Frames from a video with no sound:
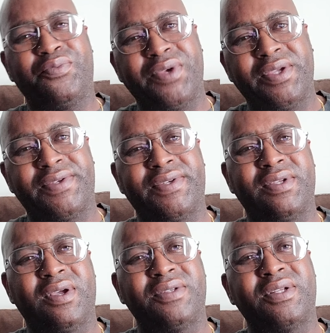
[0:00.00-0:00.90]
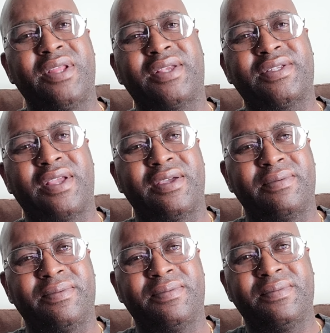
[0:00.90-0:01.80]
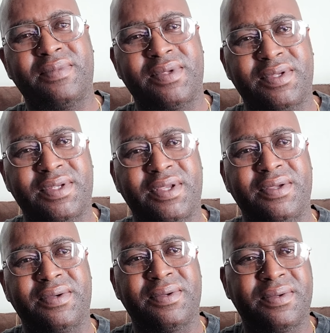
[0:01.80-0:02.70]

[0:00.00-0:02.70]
Peace. Until next time. See you.